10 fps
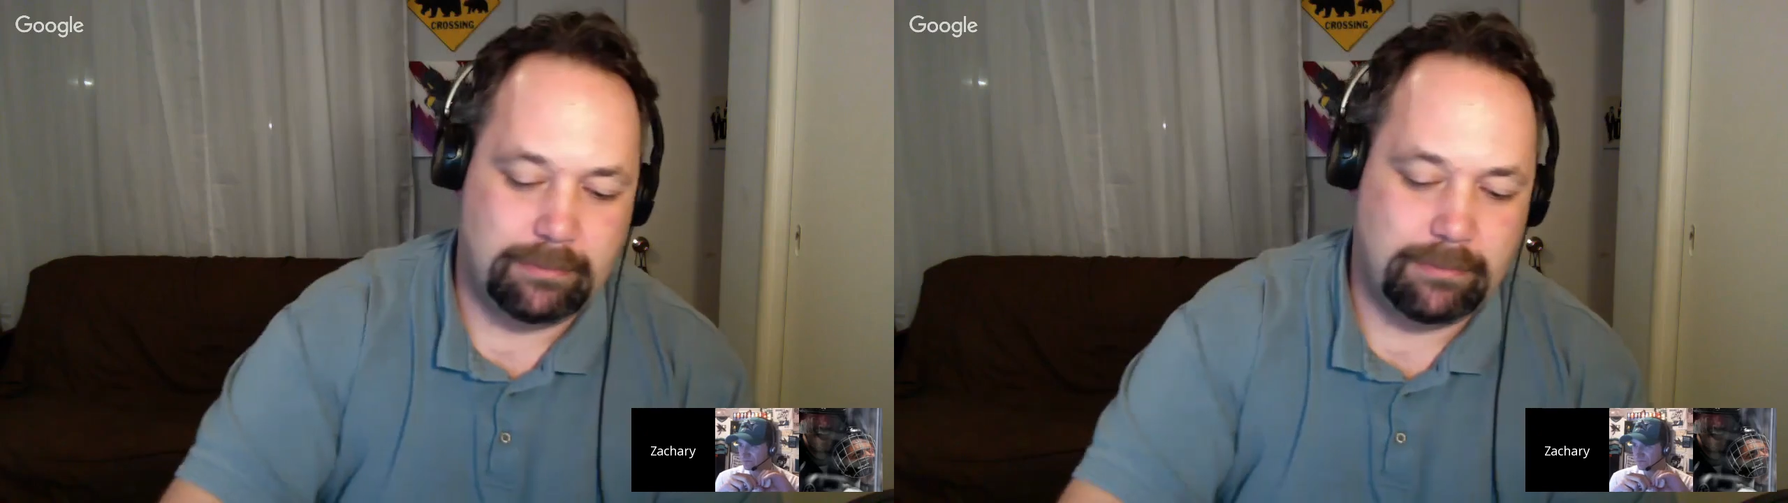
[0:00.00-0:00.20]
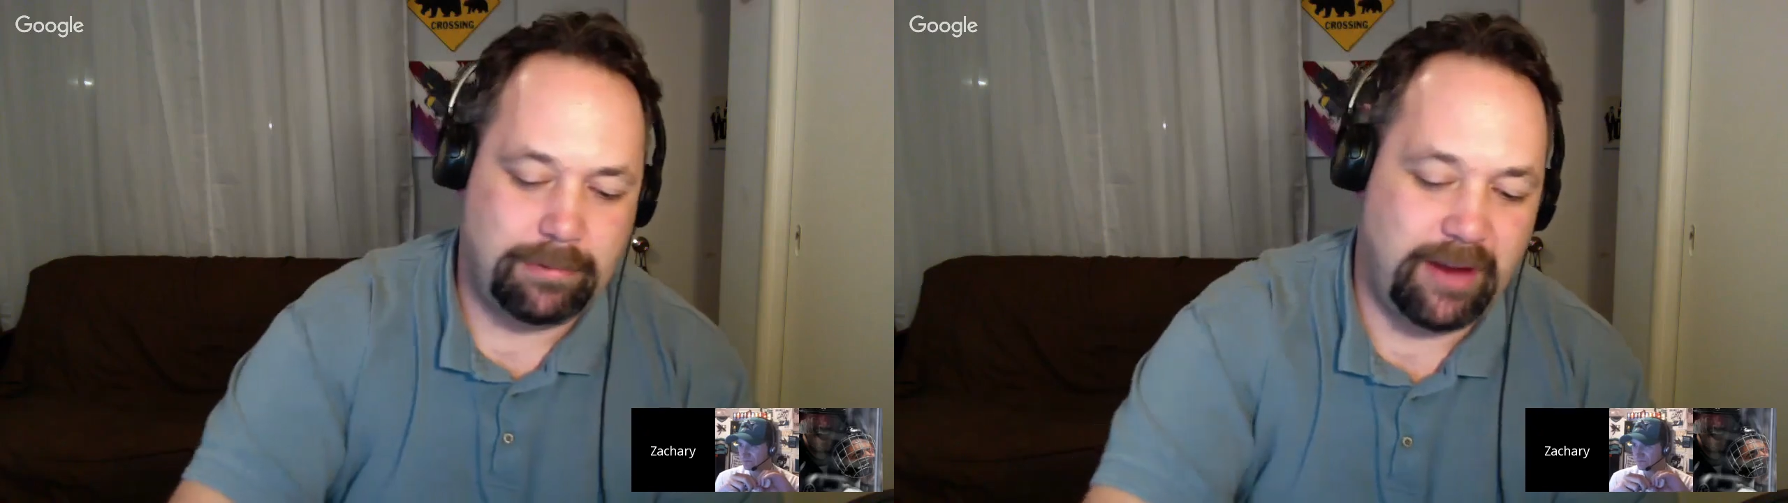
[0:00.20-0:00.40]

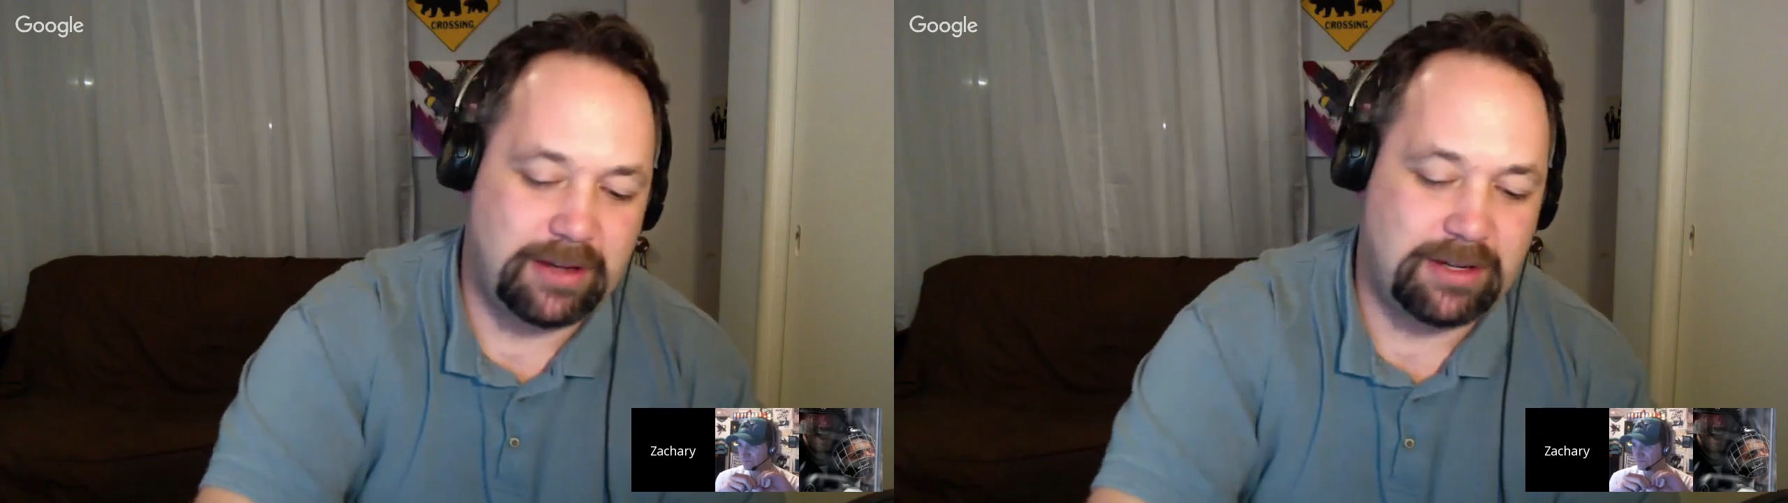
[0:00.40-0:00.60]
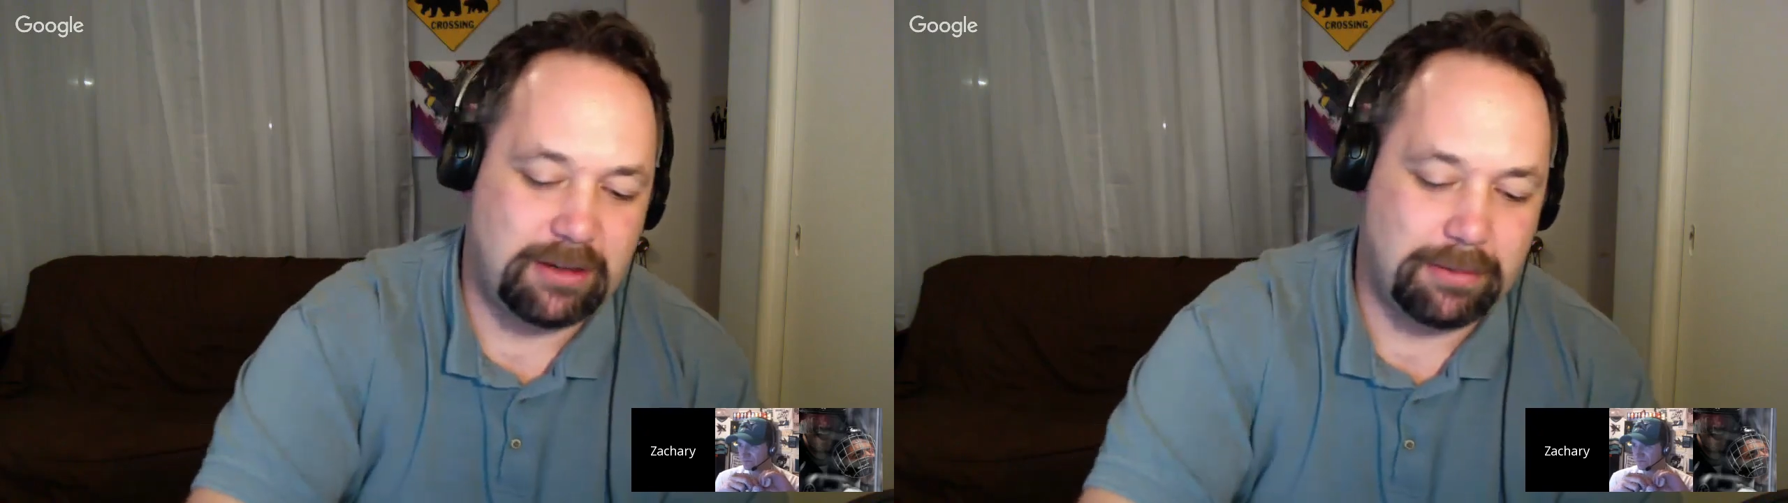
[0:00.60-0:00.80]

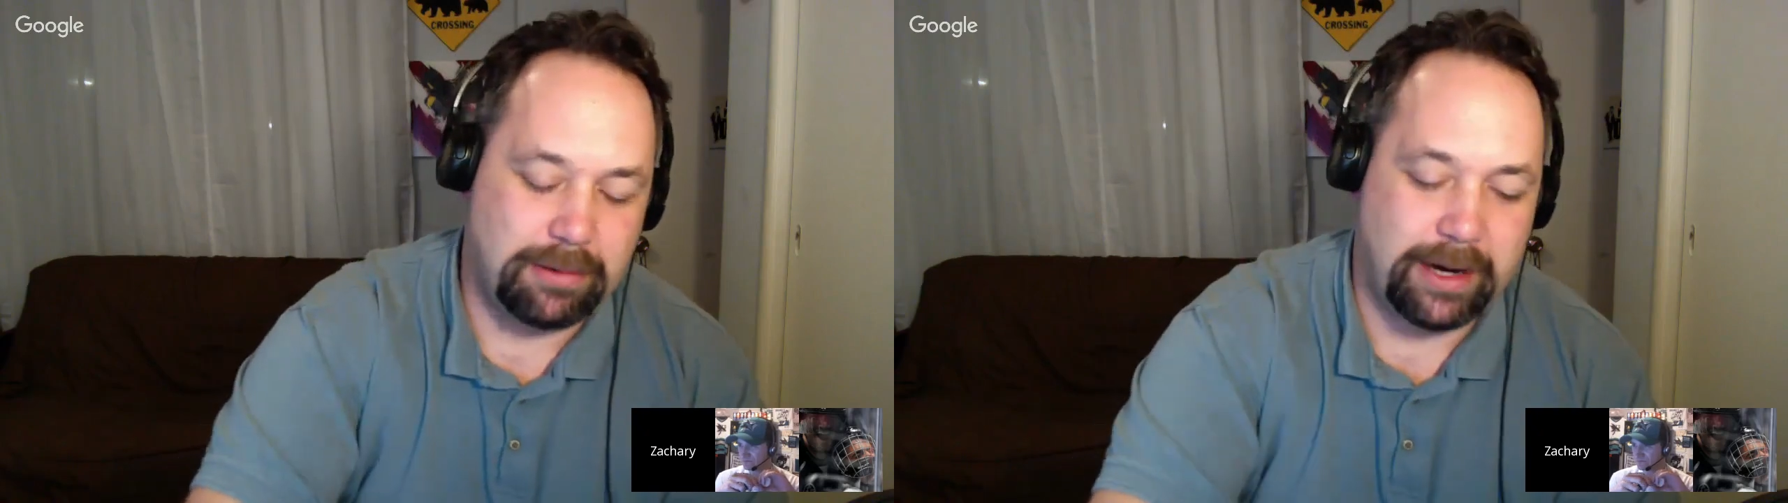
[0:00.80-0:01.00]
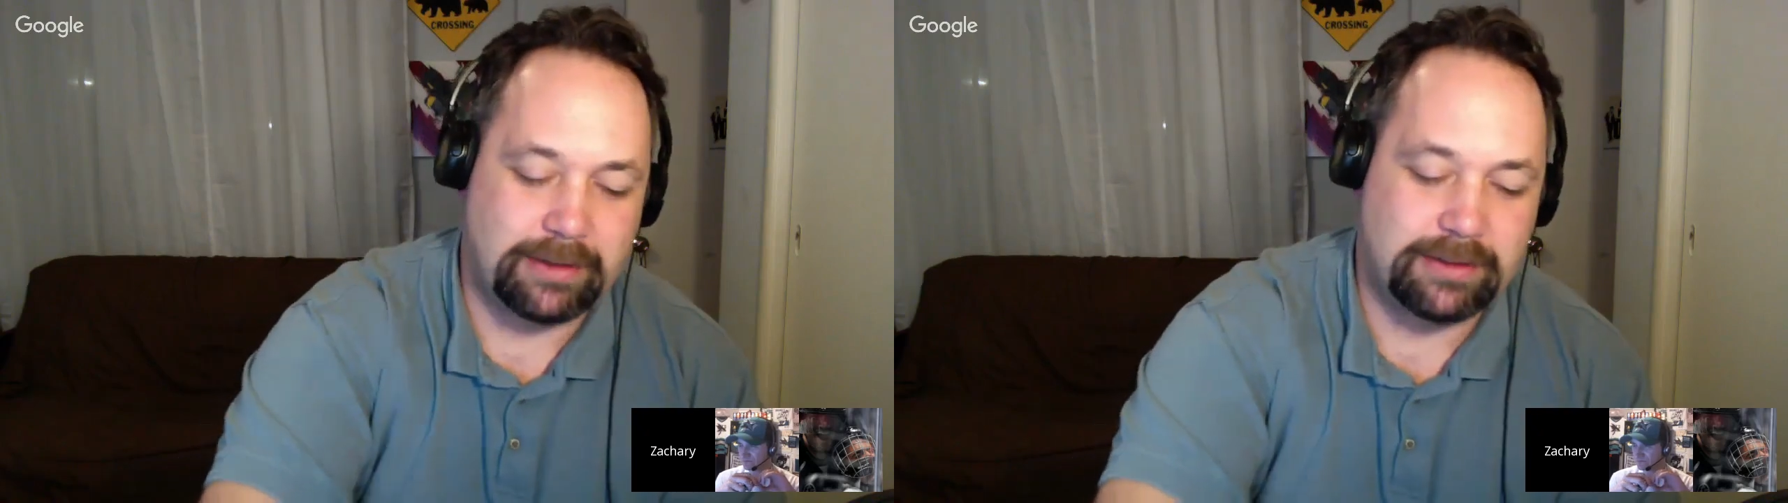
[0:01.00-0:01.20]
professional
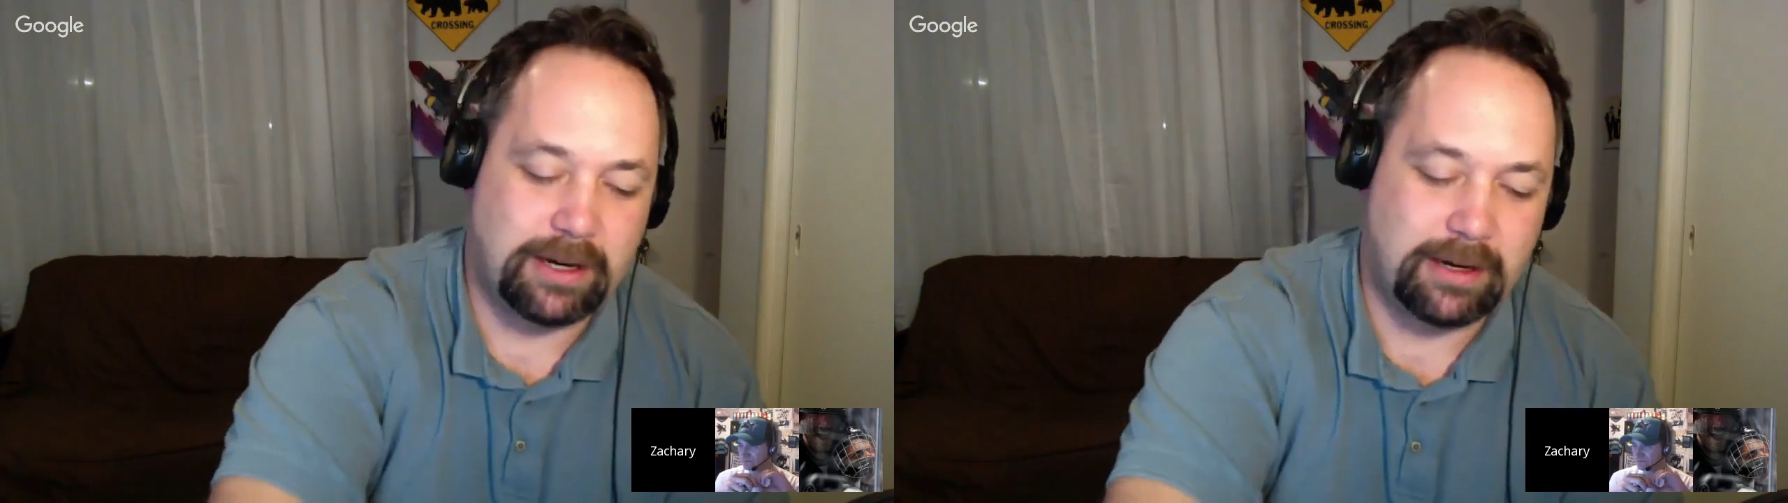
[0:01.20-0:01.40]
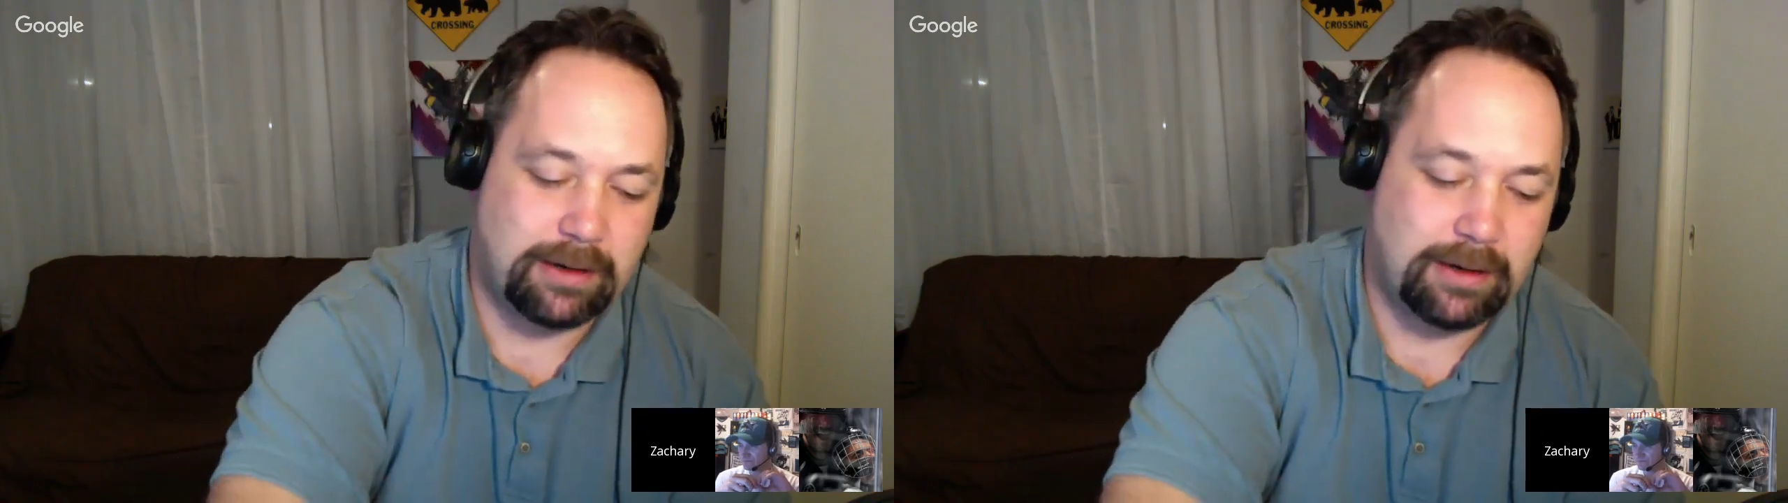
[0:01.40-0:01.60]
players,
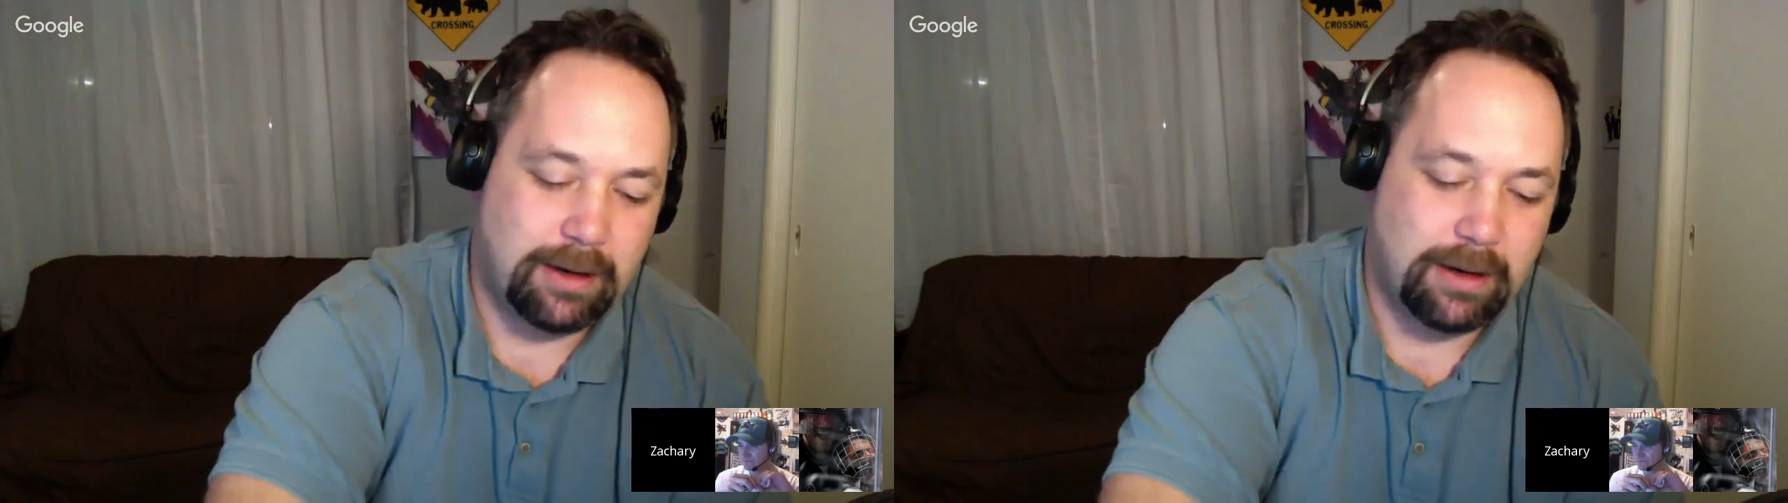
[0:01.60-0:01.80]
their